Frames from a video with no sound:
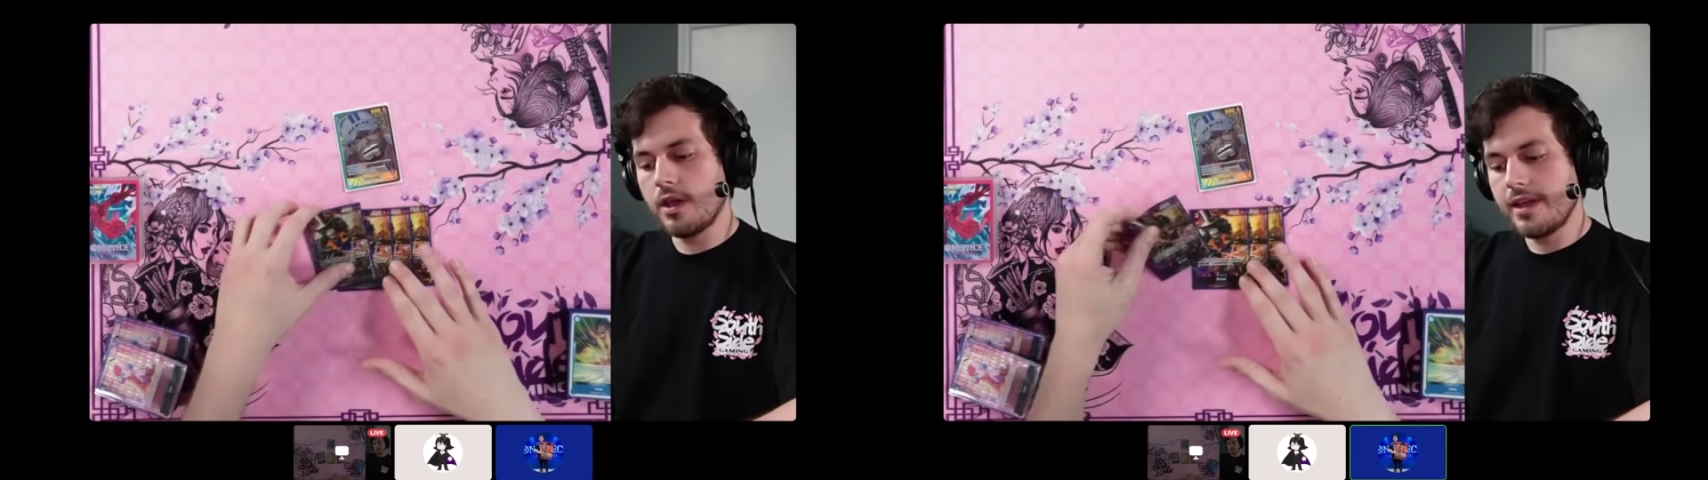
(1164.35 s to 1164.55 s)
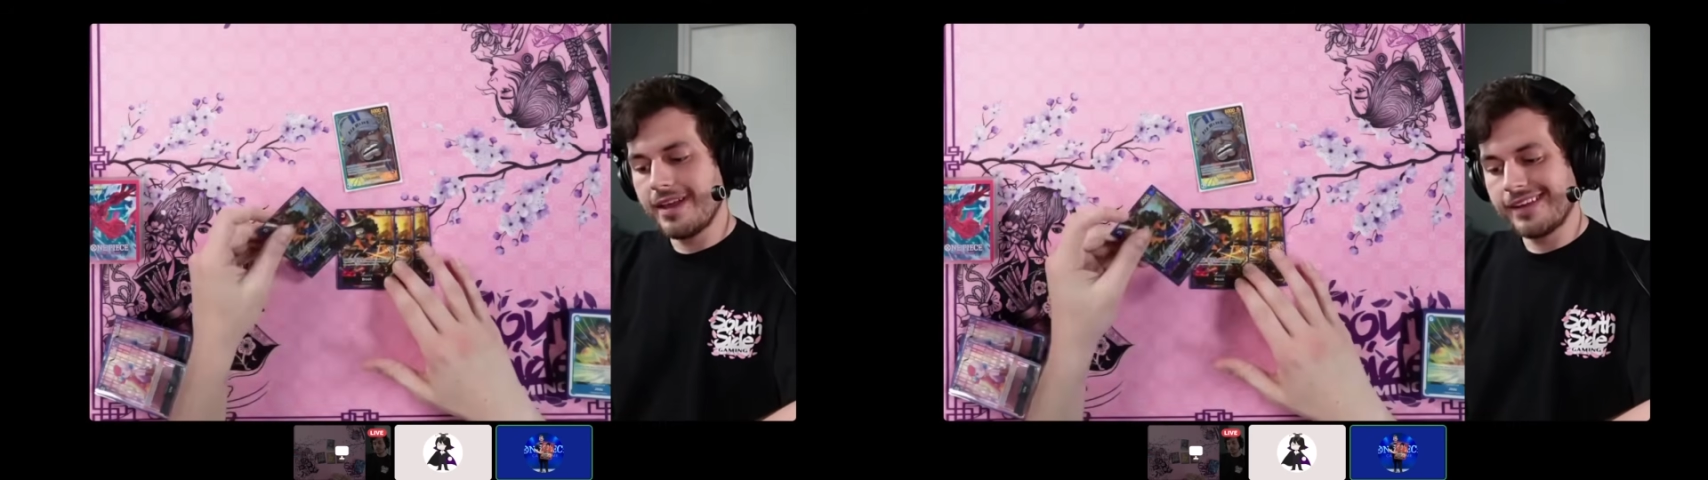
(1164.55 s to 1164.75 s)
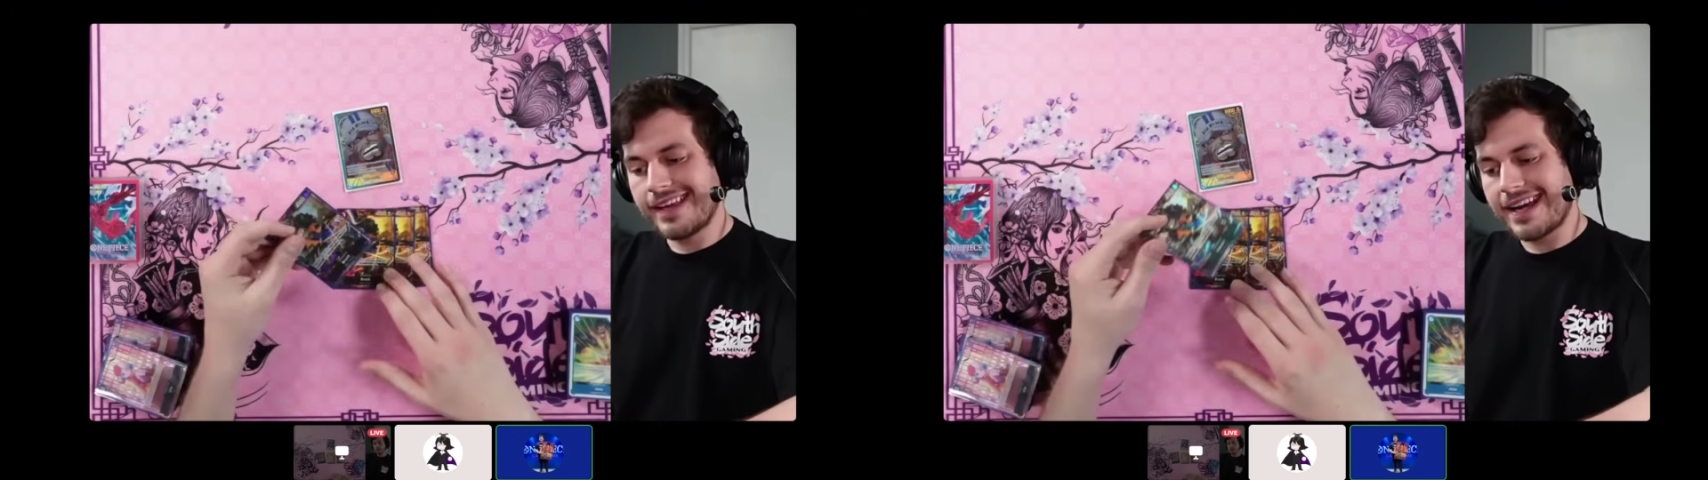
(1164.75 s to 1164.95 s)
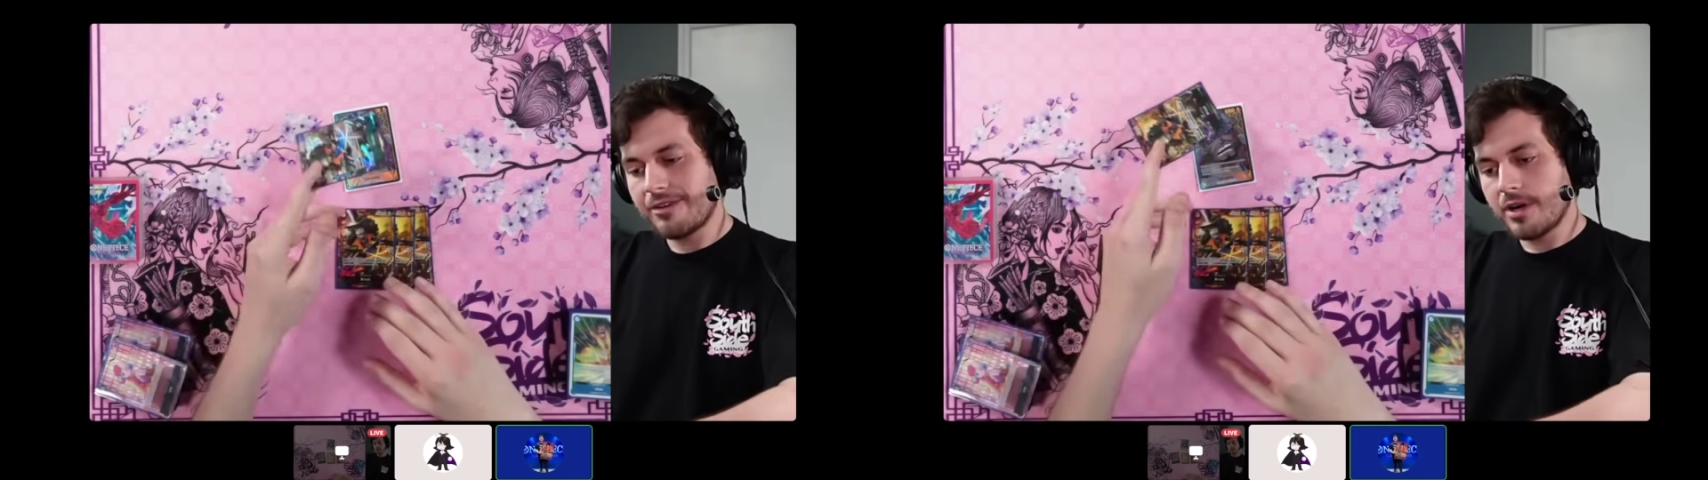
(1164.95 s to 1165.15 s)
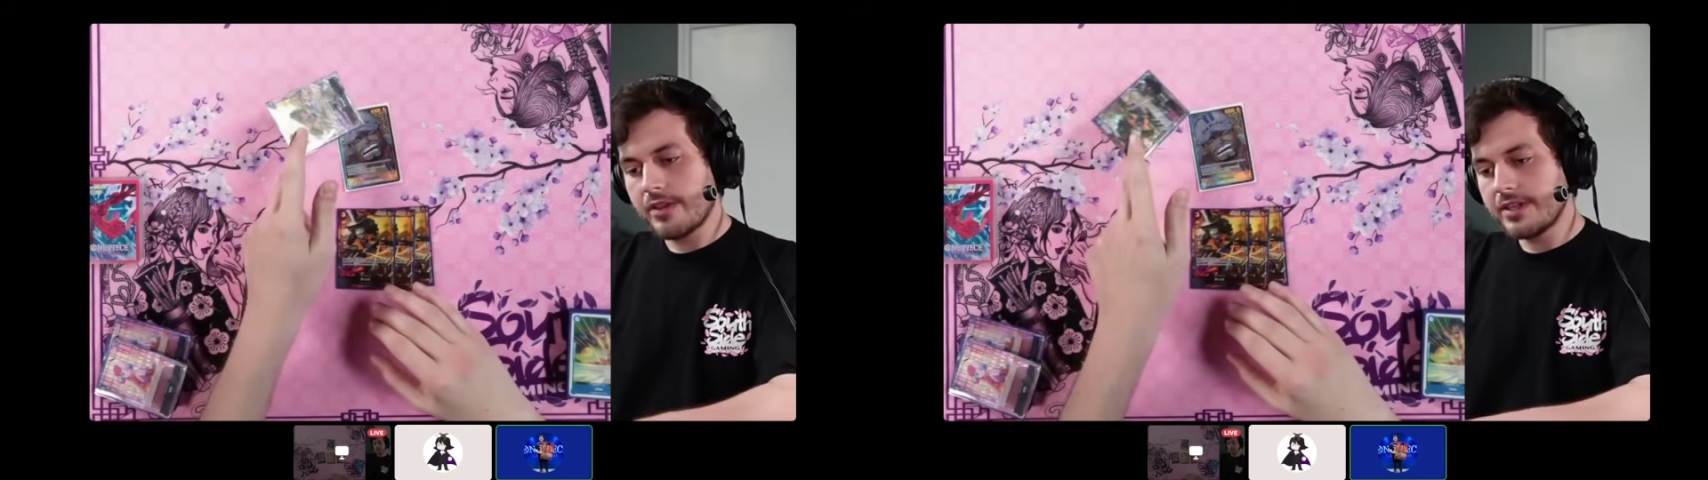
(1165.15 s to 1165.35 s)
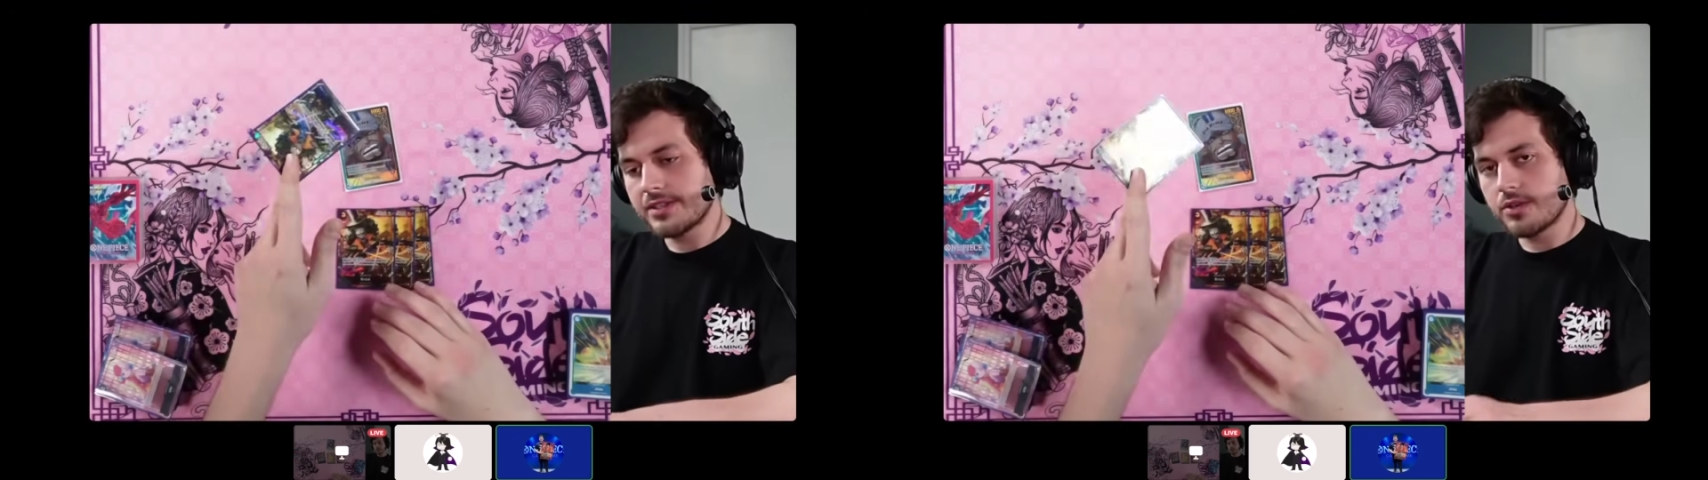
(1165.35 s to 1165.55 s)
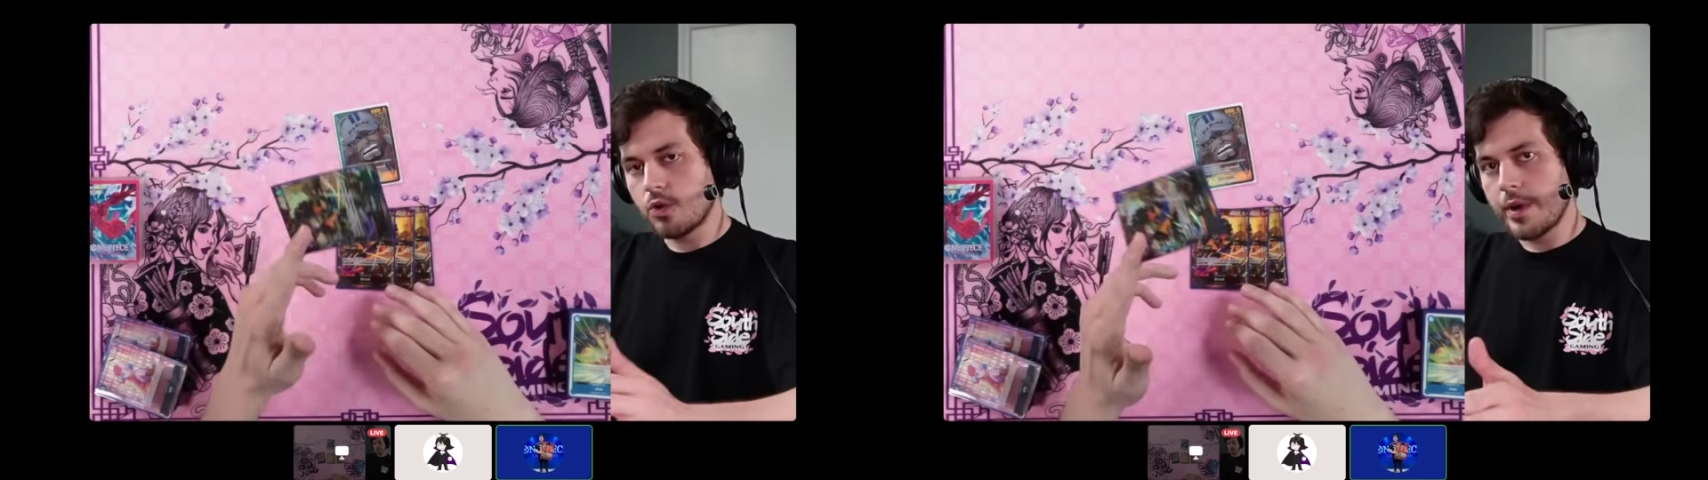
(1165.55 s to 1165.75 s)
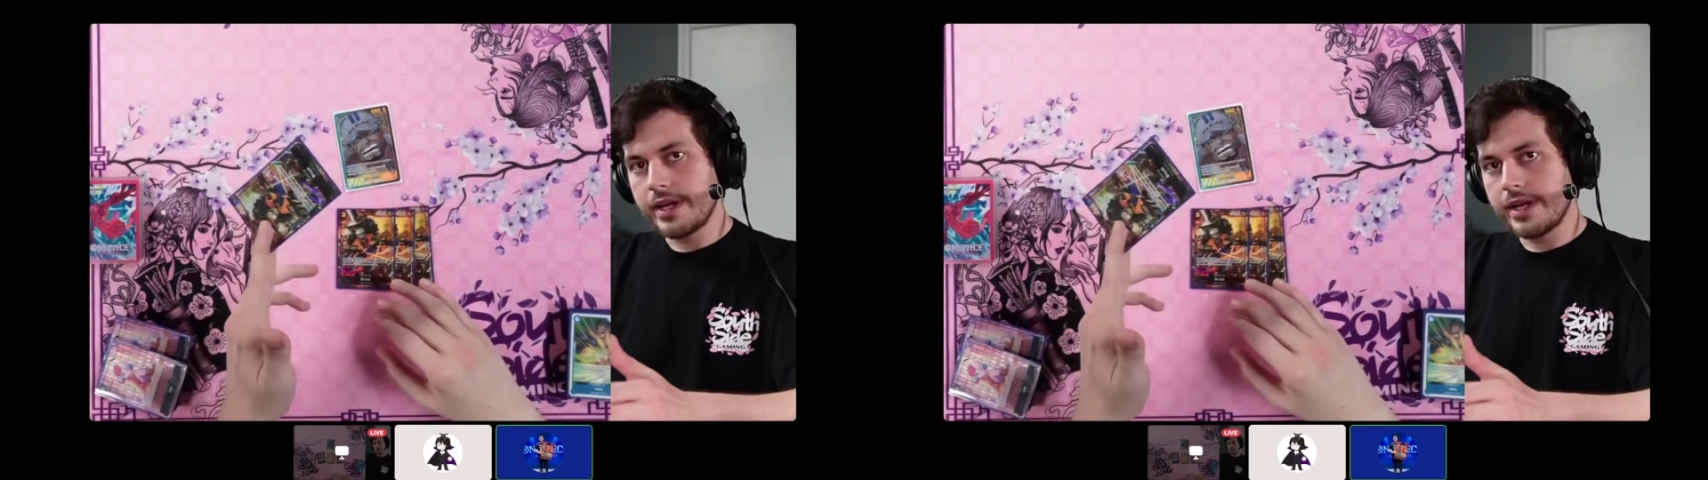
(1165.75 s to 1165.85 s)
Getting rid of these little weenie